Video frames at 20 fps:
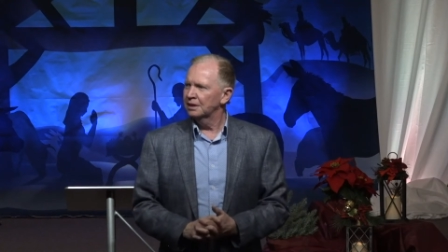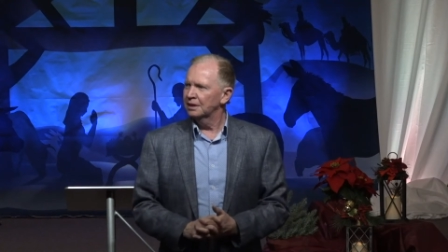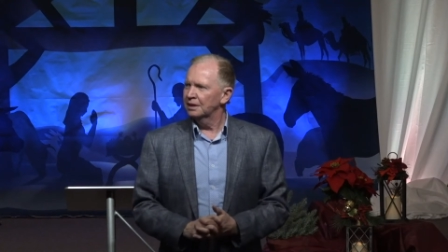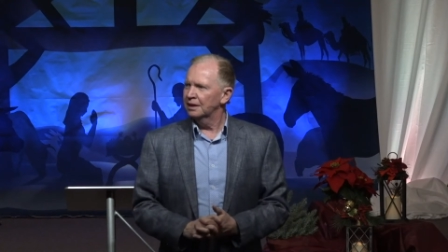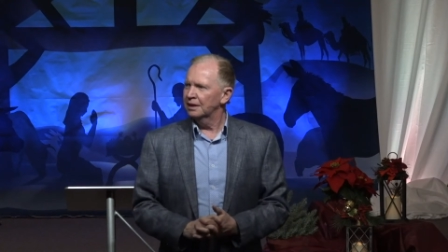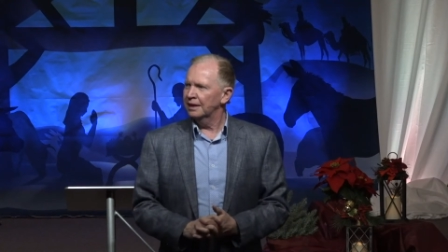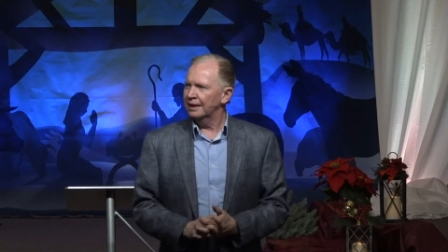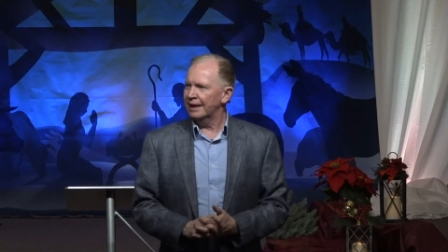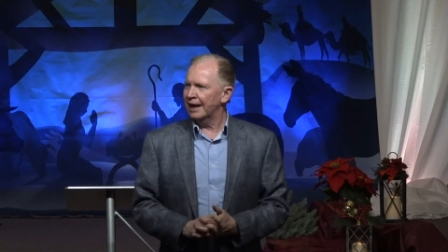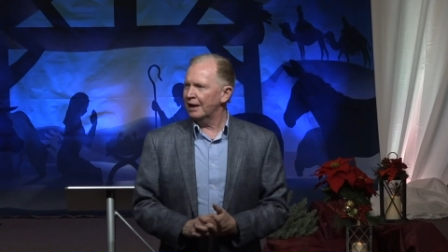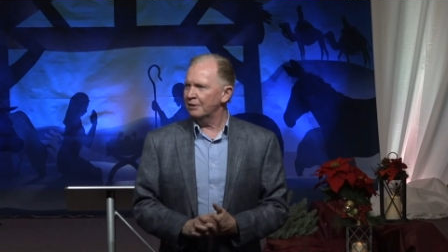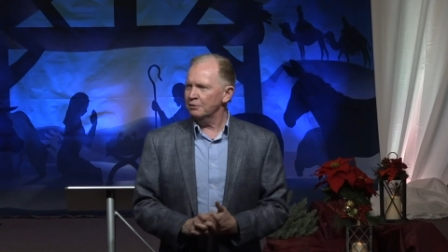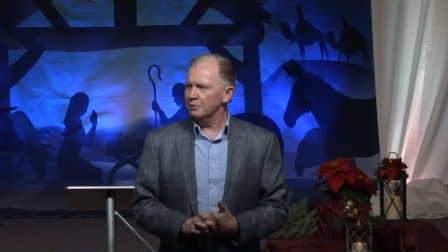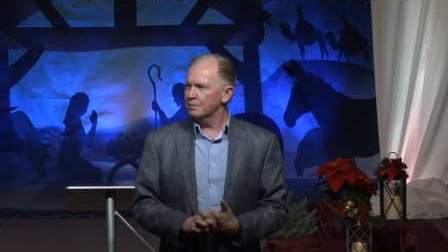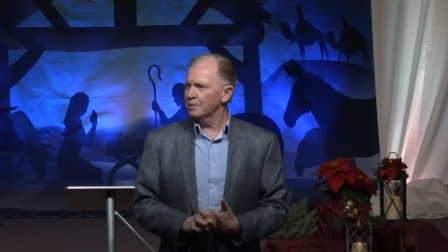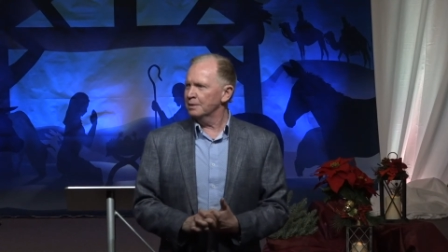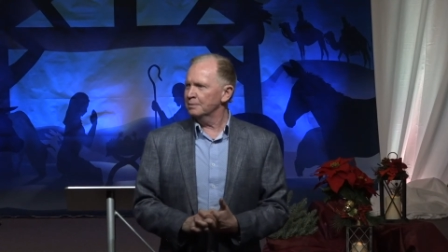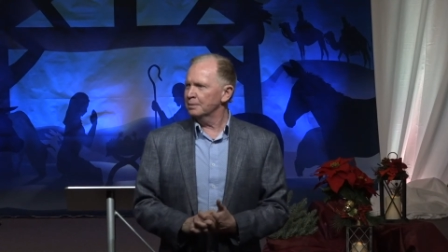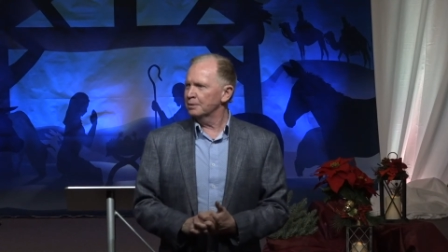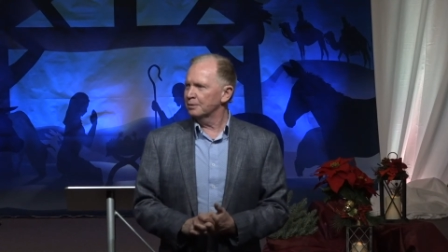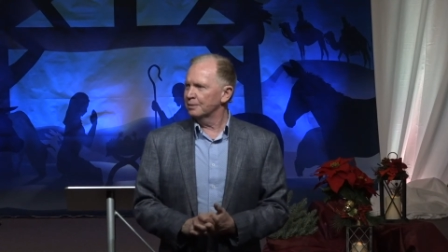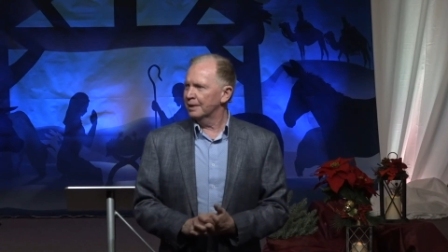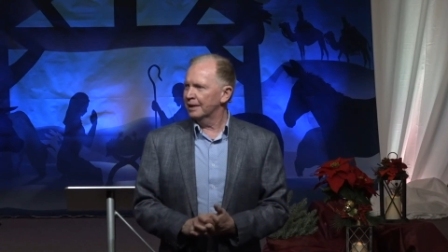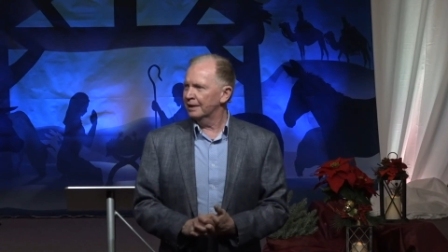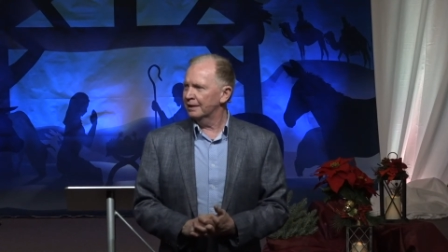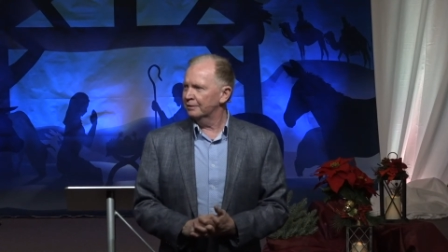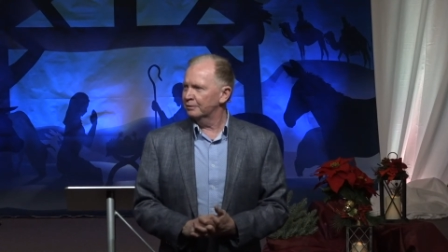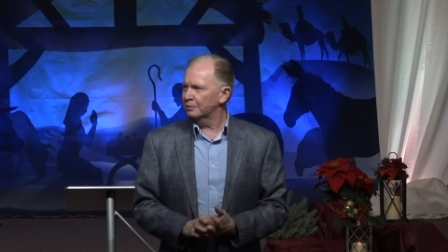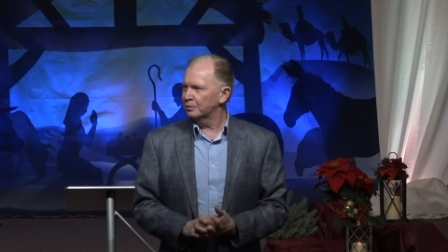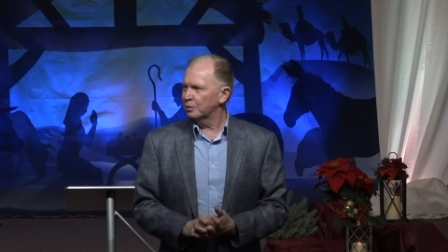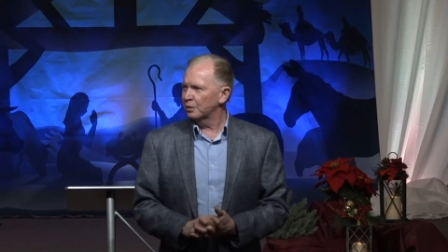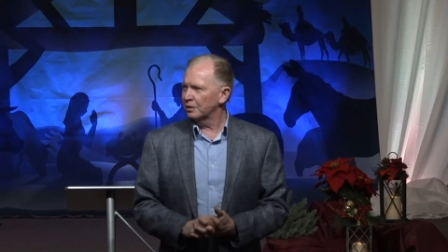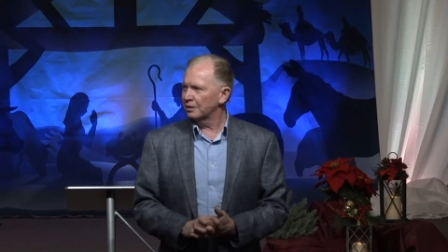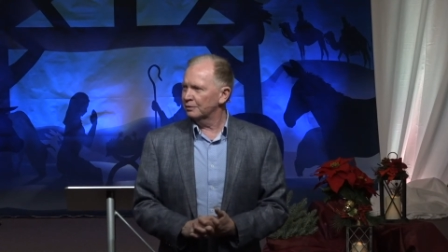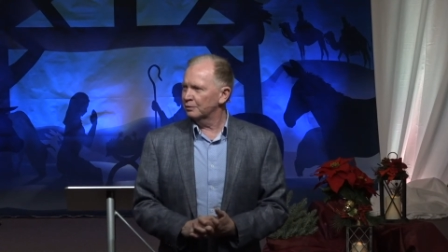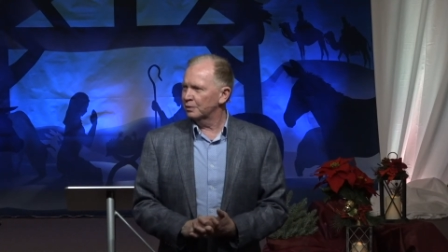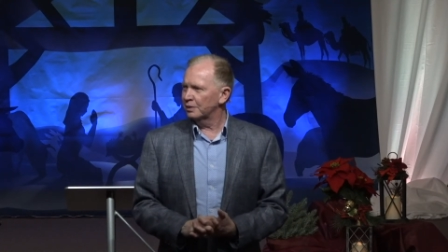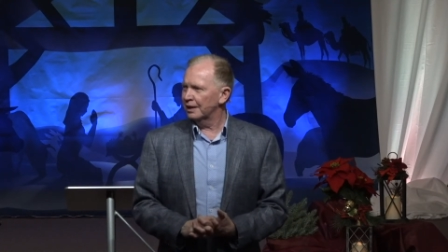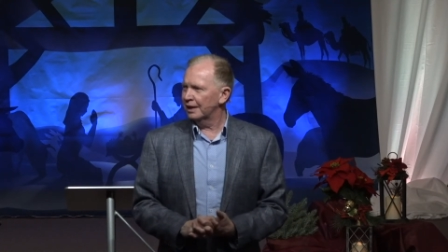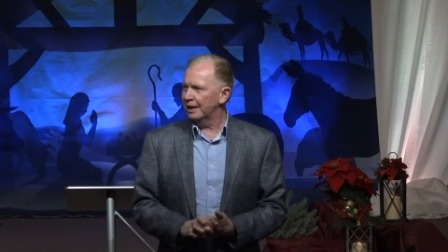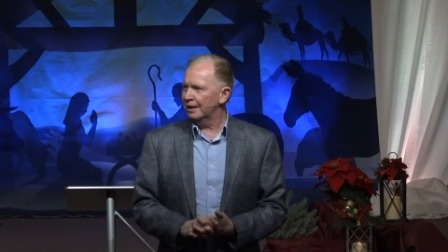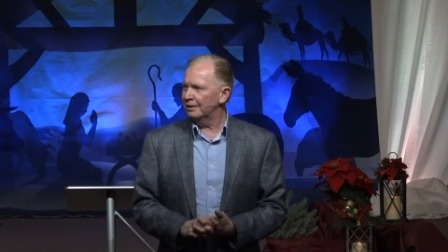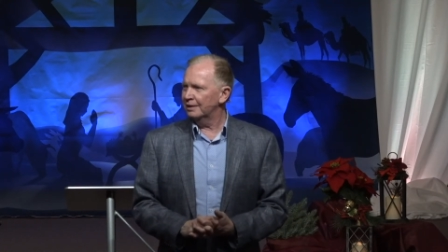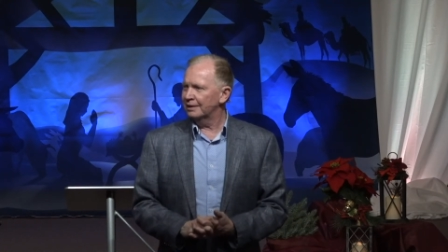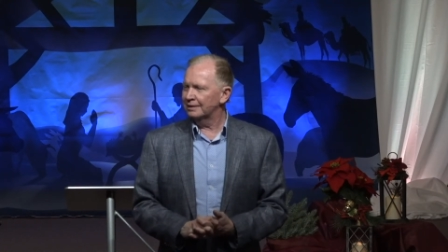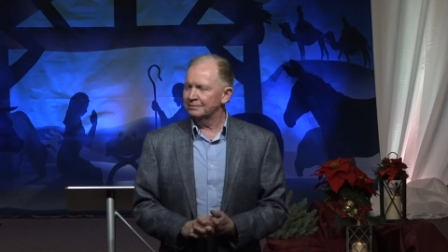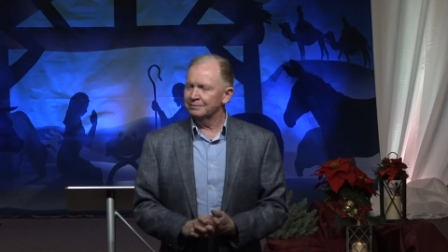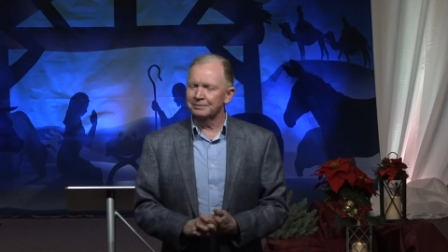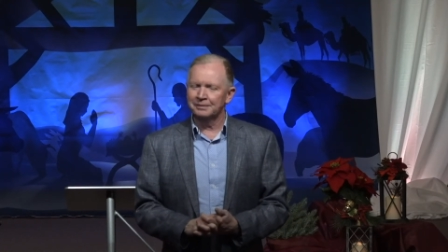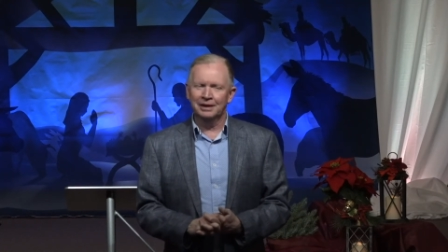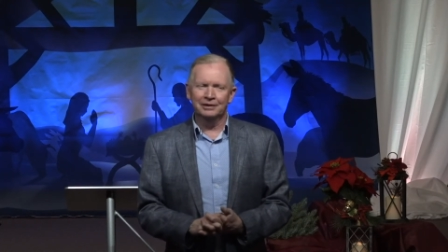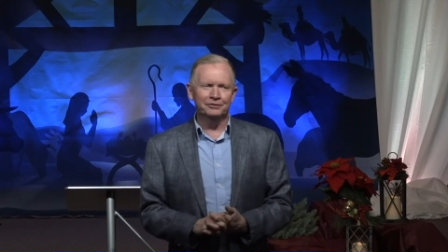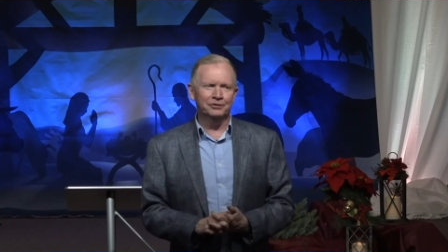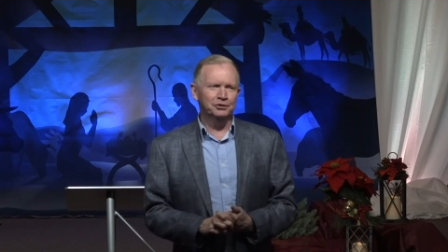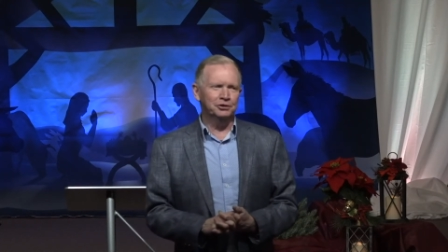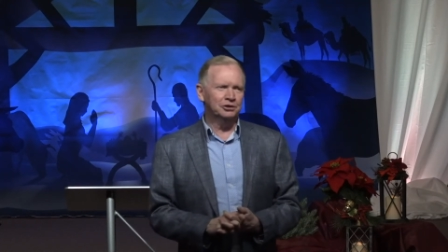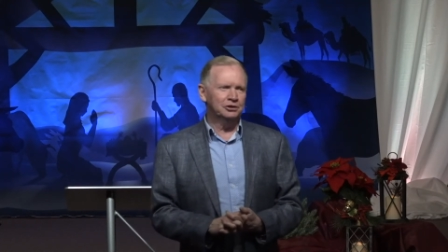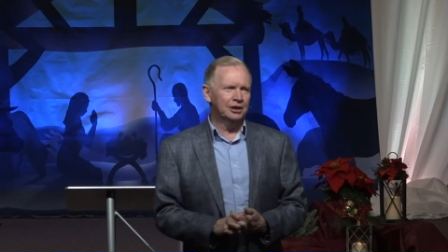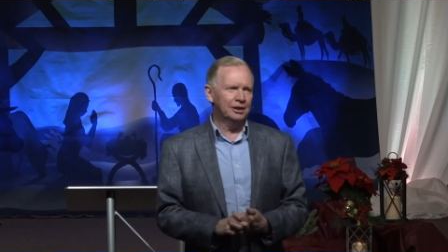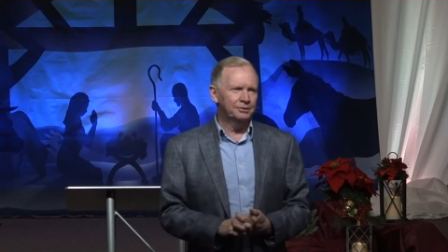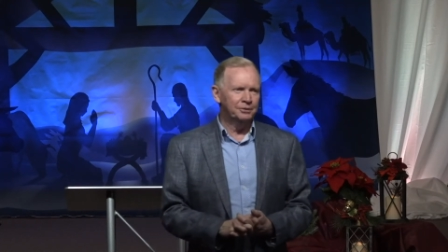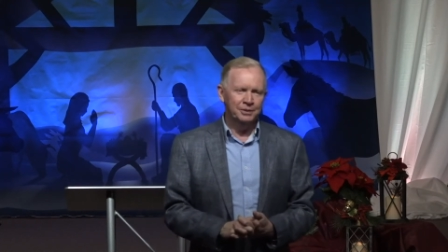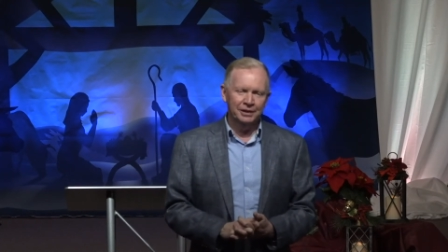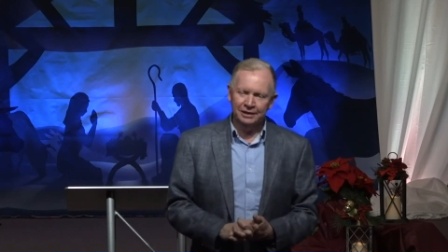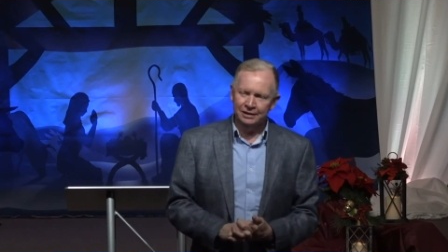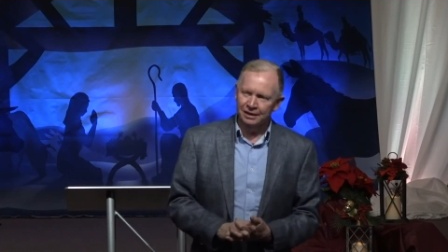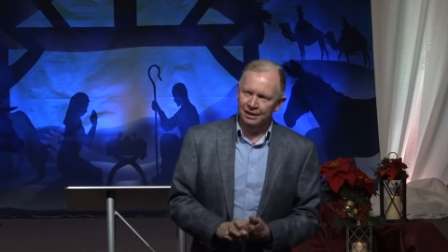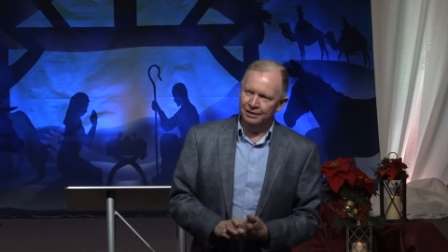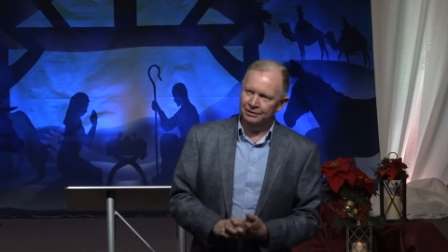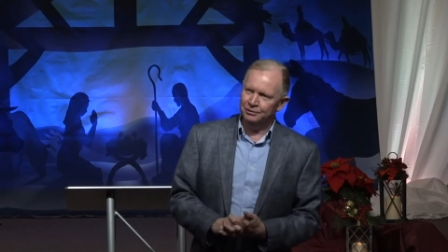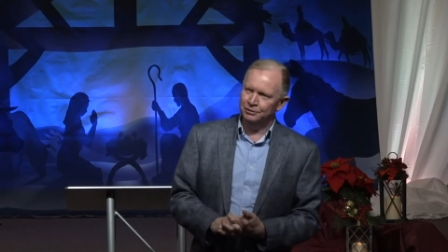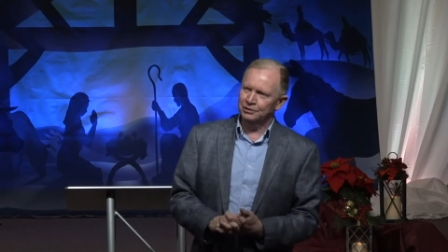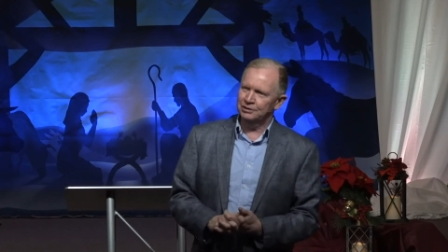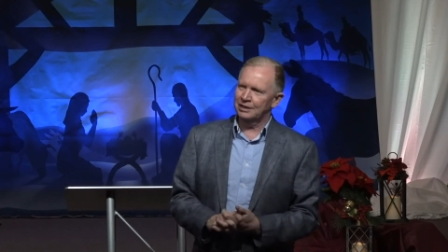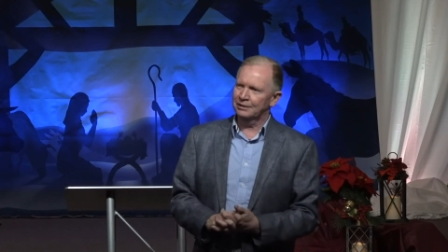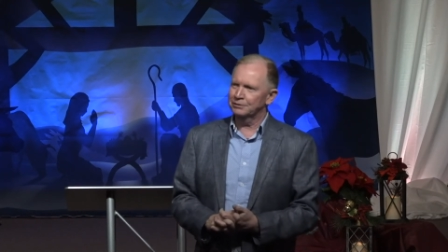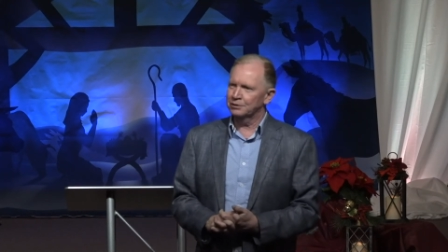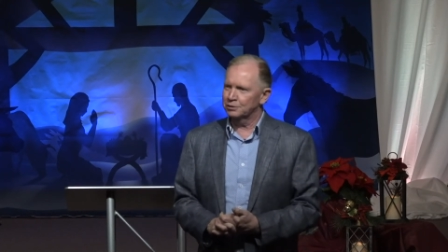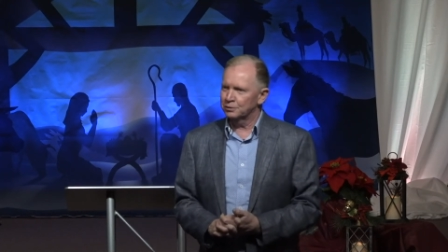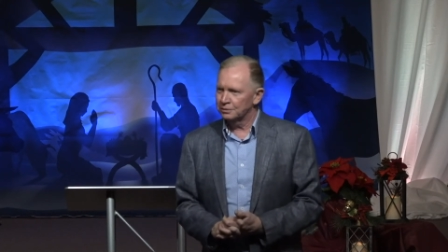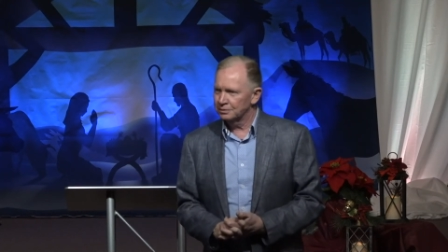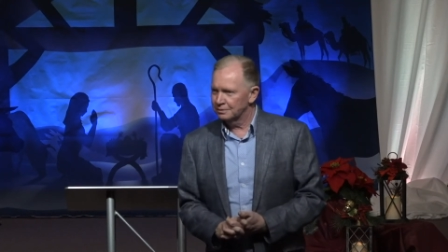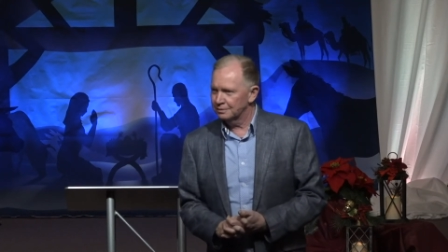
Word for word: And I remember, man, when I my first job at McDonald's, I was